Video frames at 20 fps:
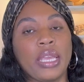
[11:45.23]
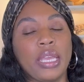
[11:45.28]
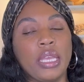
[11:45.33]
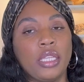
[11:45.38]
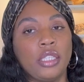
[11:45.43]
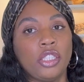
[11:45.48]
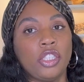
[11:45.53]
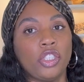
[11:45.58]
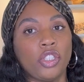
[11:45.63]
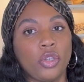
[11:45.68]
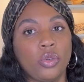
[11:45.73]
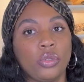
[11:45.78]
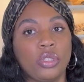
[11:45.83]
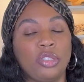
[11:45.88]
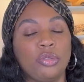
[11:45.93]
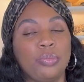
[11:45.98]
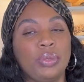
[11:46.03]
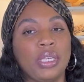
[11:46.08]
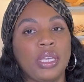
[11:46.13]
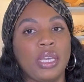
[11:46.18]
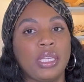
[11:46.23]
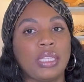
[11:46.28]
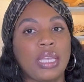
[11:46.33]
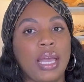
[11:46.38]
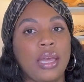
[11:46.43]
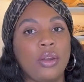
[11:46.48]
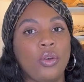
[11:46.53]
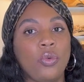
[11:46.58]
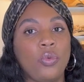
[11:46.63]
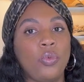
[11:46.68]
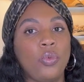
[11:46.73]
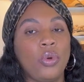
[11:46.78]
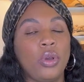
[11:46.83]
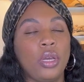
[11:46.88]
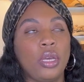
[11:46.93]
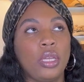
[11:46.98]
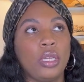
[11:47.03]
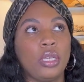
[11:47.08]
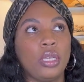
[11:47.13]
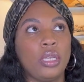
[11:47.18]
inserts because I don't
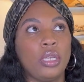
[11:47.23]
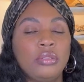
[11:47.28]
want,